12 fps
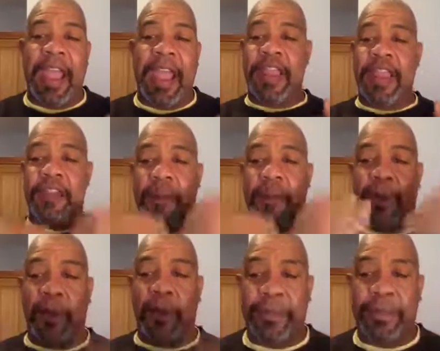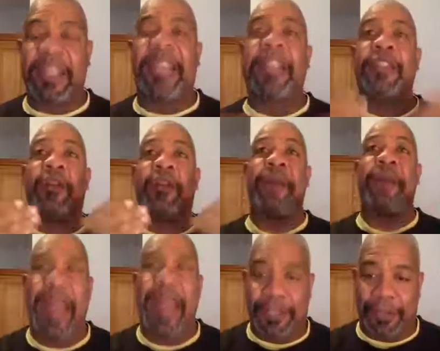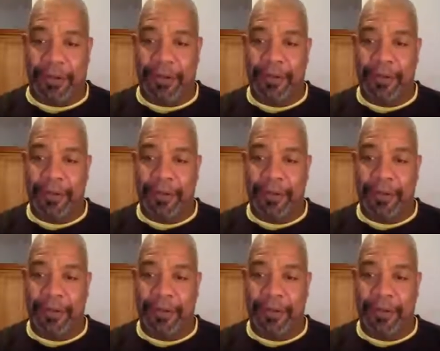in their purpose and in their passion.